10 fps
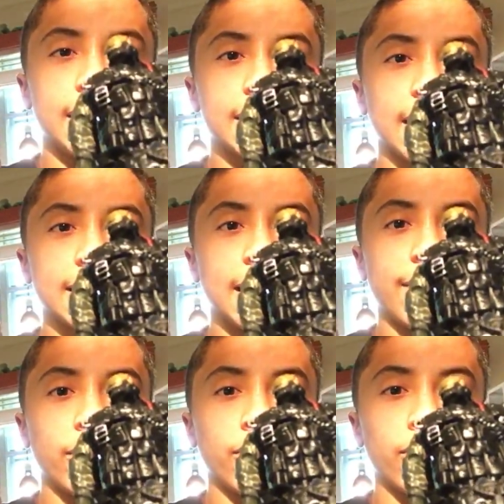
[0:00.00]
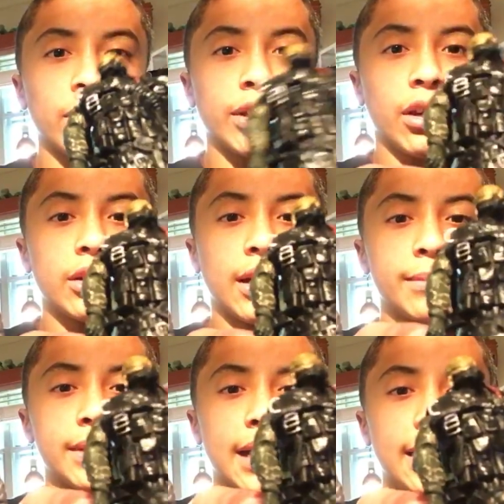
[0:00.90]
See, this guy's going to have a really hard
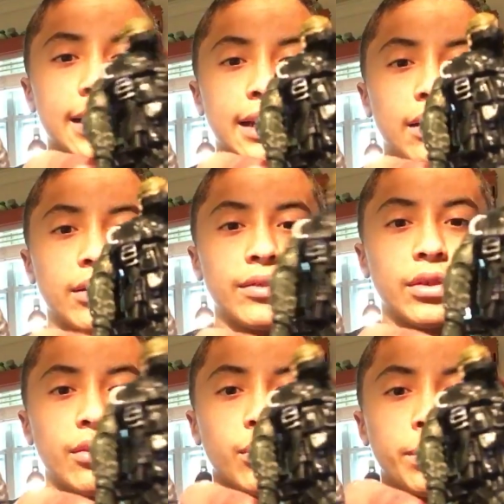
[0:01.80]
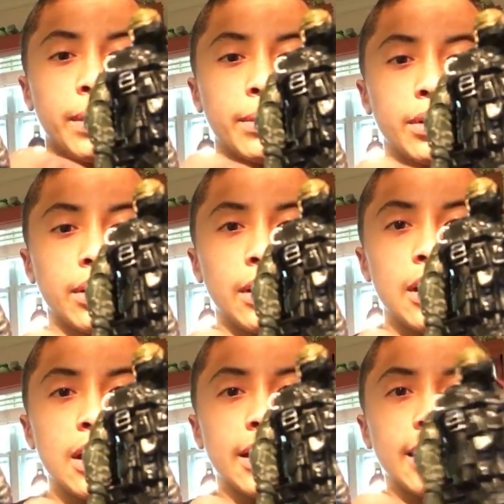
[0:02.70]
time standing. I don't even know if we'll be able to
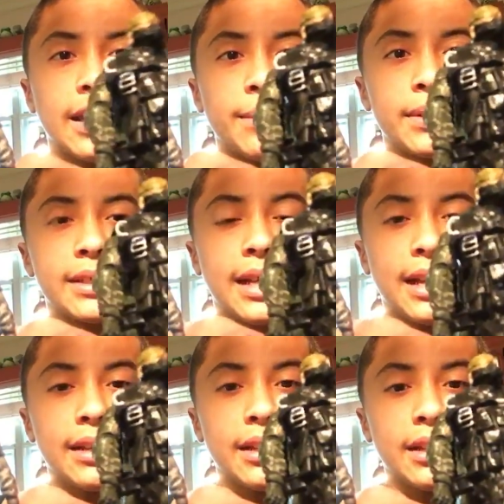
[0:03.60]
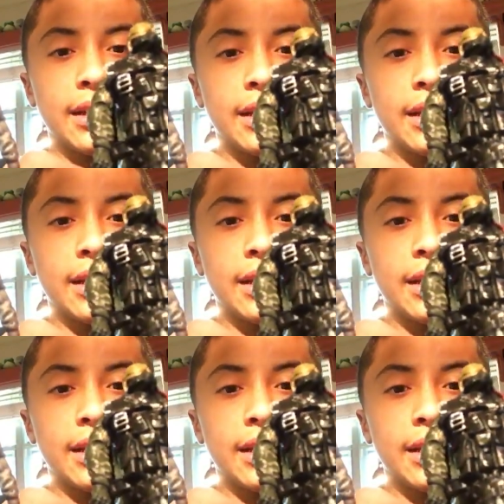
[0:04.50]
get him to stand.